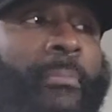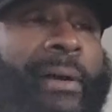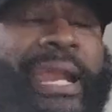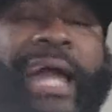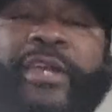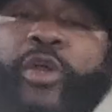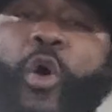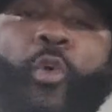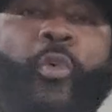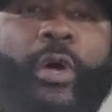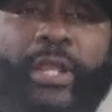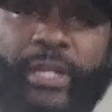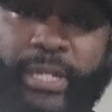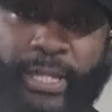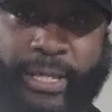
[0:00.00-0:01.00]
but I know
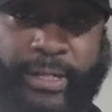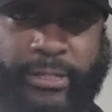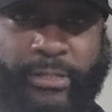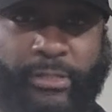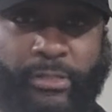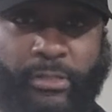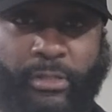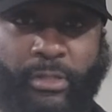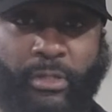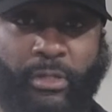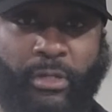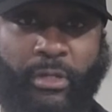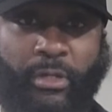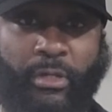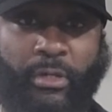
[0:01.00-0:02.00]
what it is.
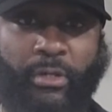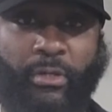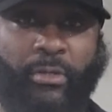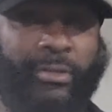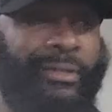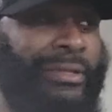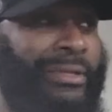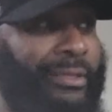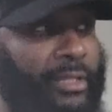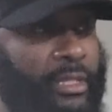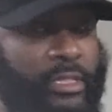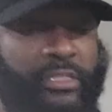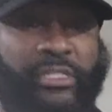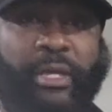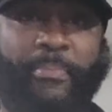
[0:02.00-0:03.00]

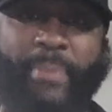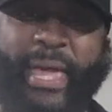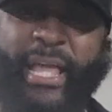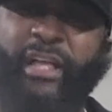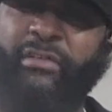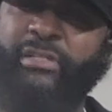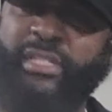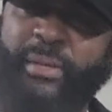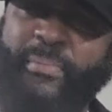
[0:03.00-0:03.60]
Some may